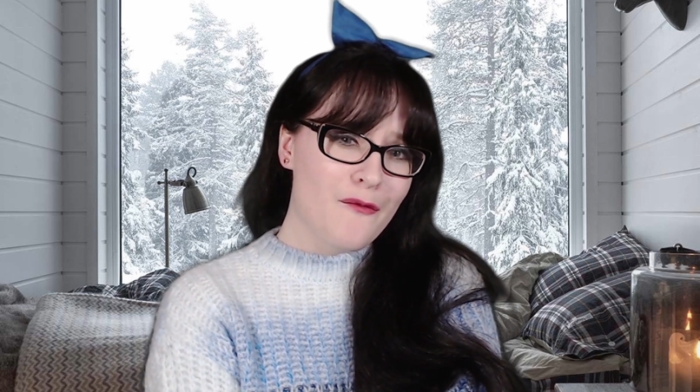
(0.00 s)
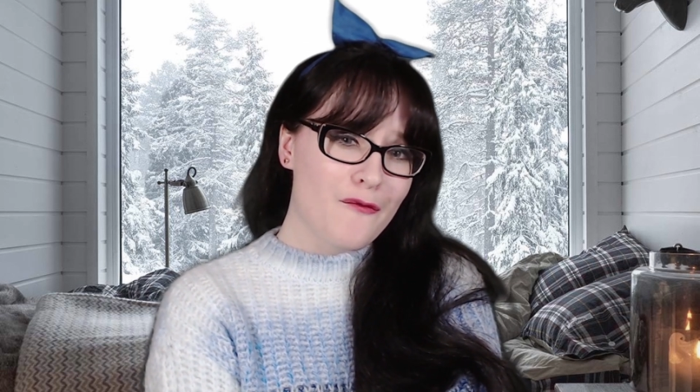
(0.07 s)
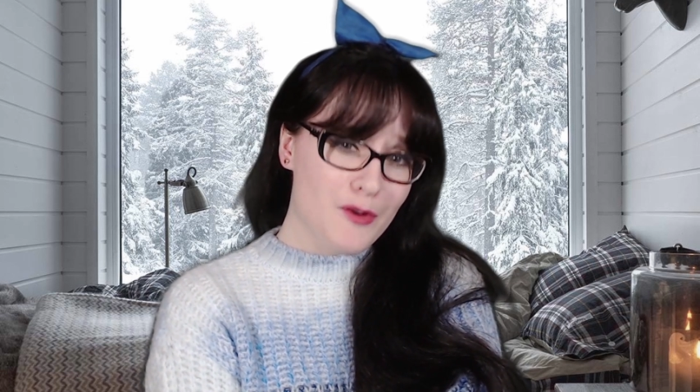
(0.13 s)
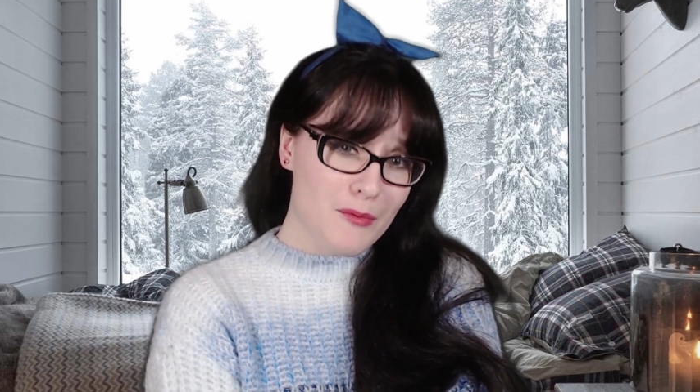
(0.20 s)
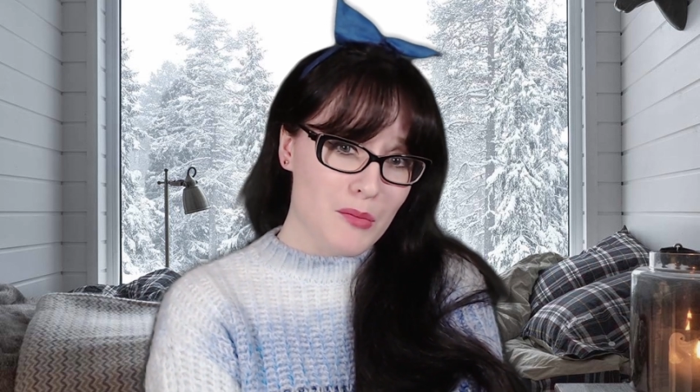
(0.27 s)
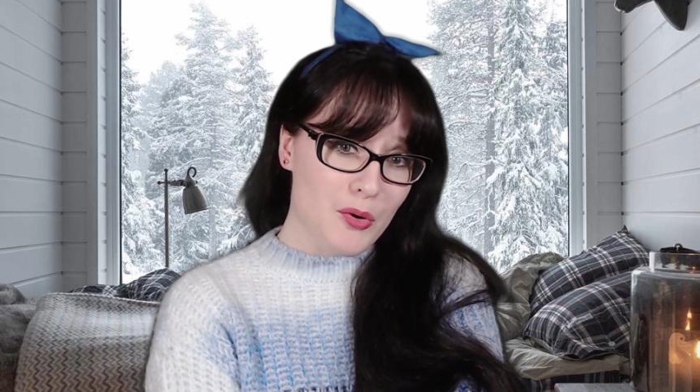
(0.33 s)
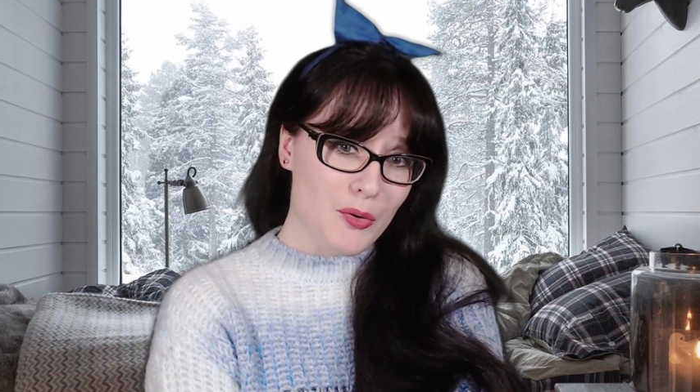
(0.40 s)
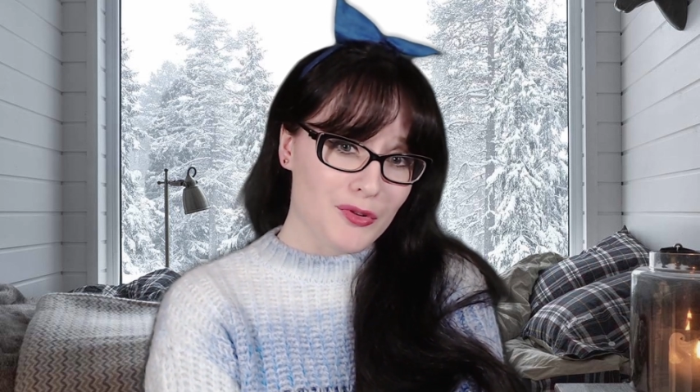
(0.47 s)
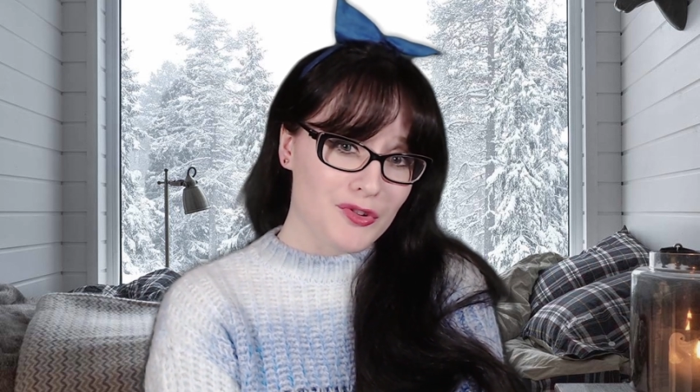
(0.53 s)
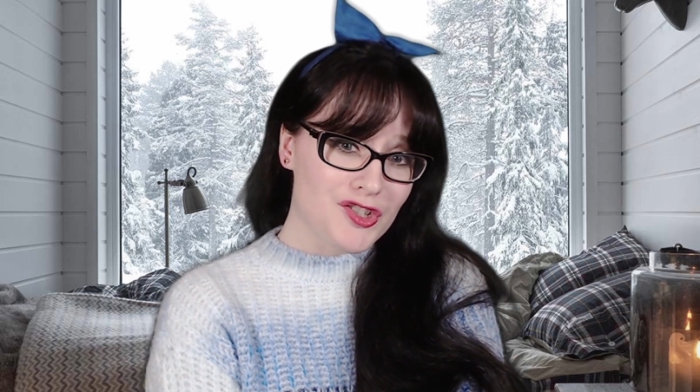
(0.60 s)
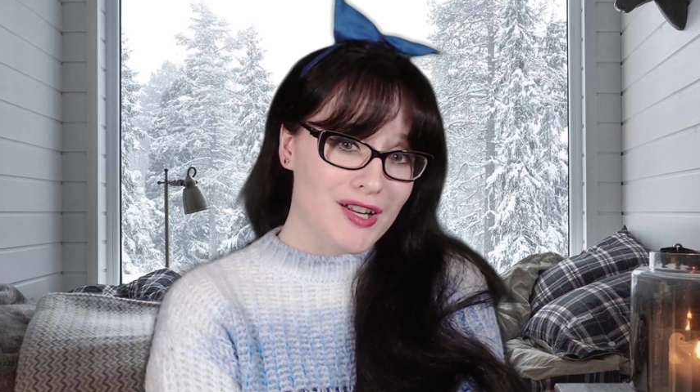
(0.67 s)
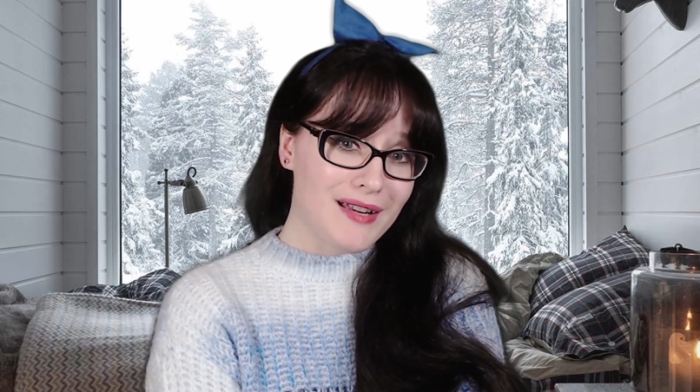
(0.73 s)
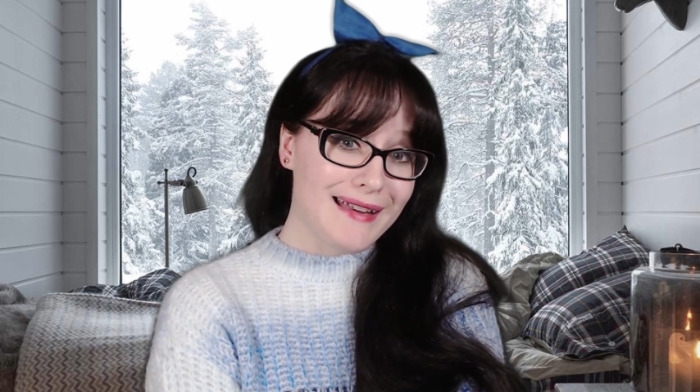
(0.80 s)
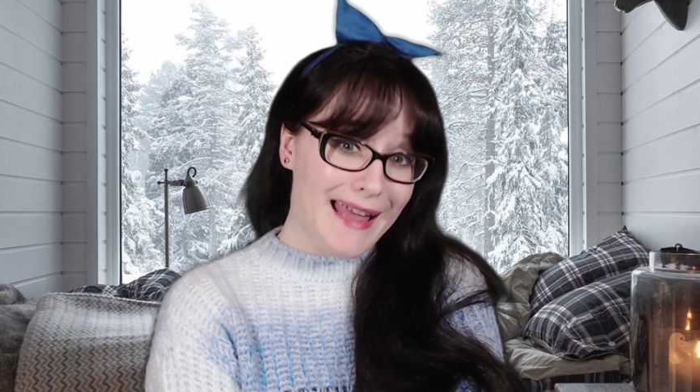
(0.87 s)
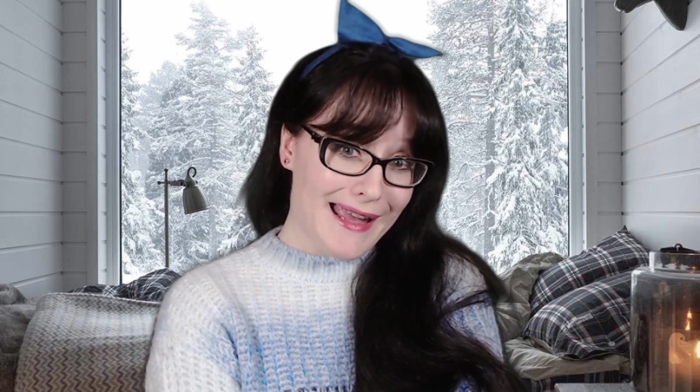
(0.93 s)
for
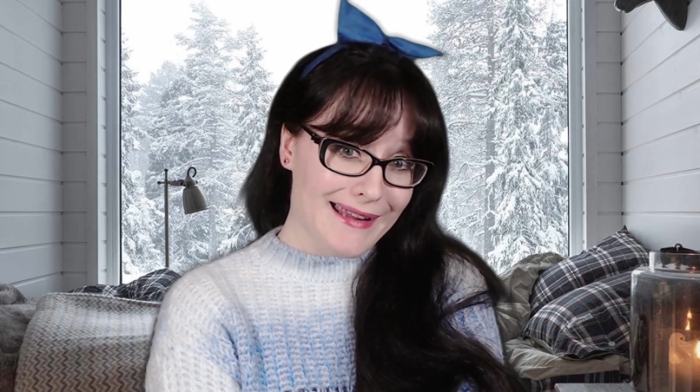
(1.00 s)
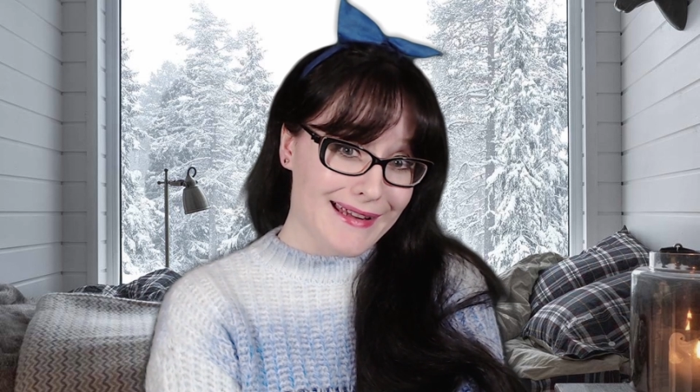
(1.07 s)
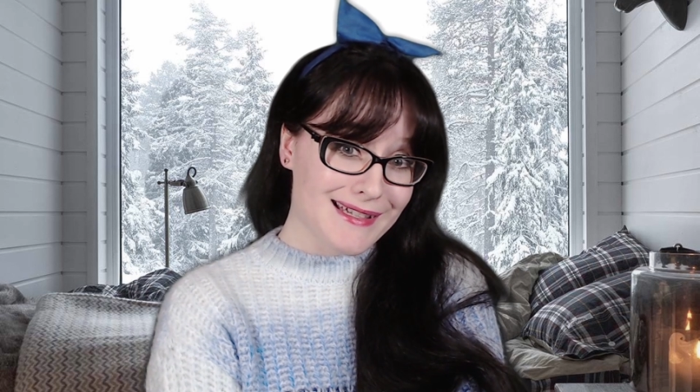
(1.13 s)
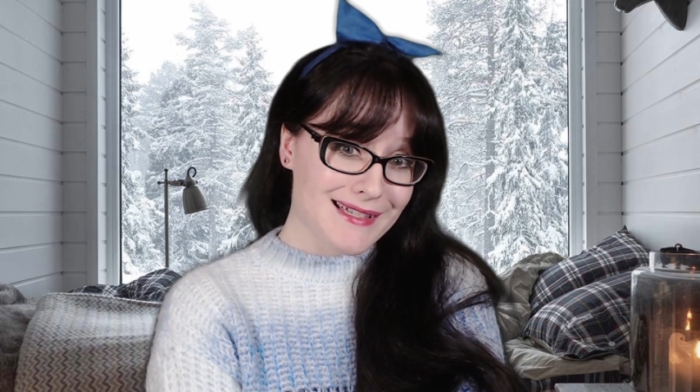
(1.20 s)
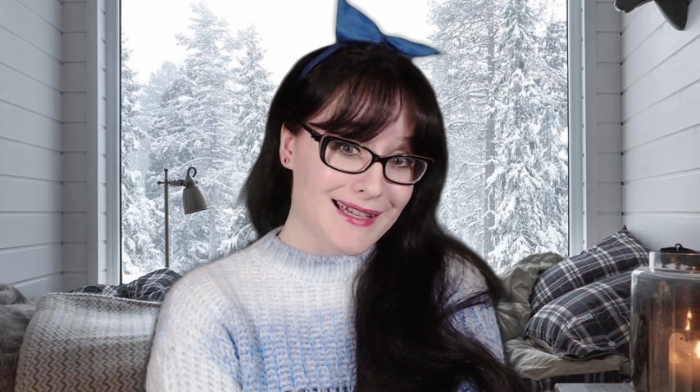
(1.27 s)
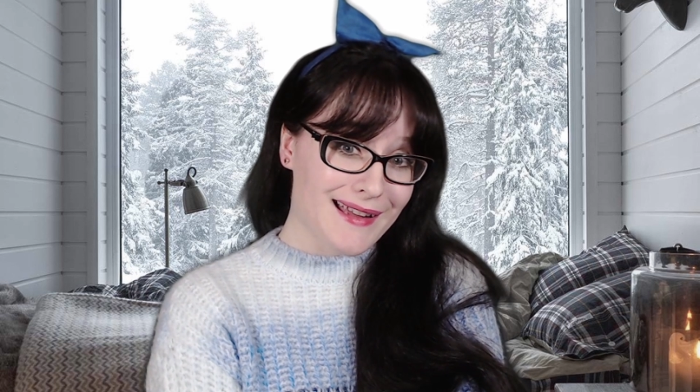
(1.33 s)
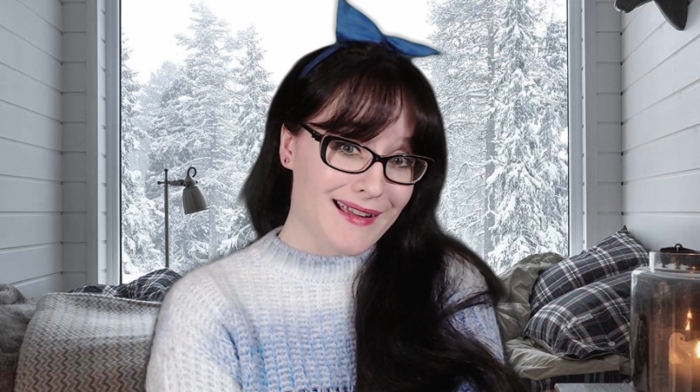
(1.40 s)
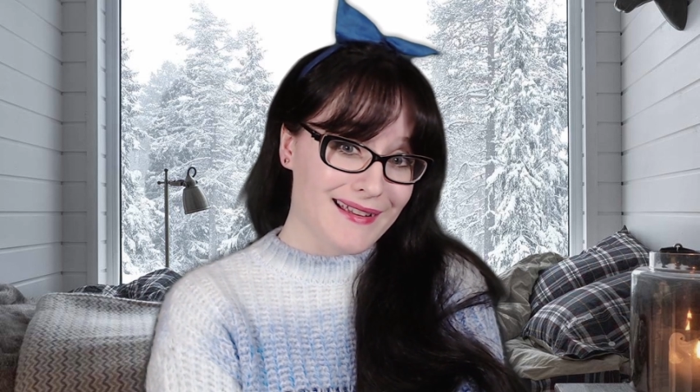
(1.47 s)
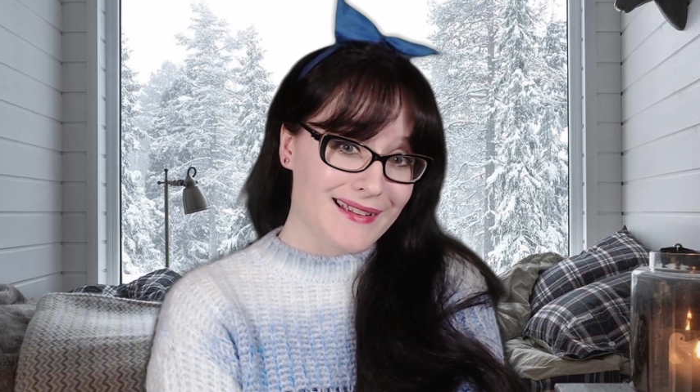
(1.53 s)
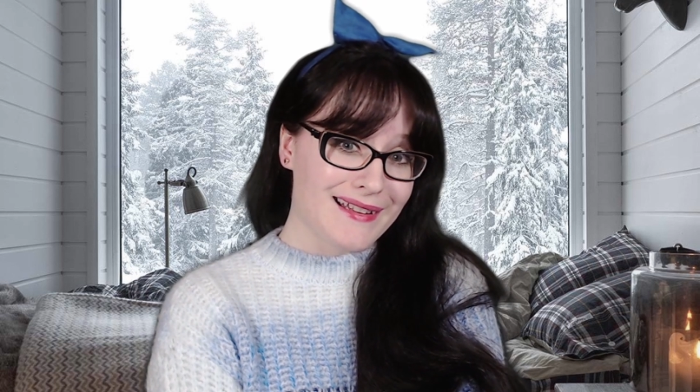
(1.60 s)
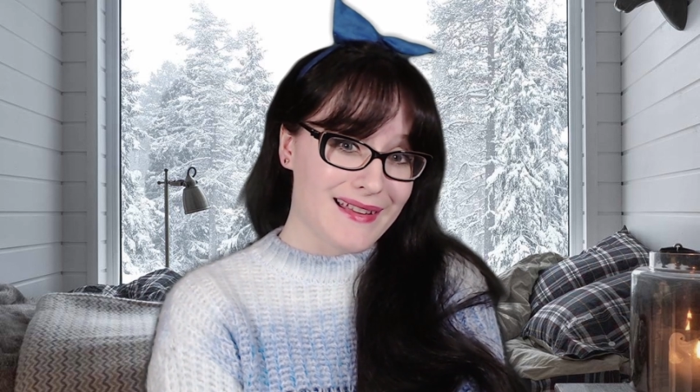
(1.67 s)
much later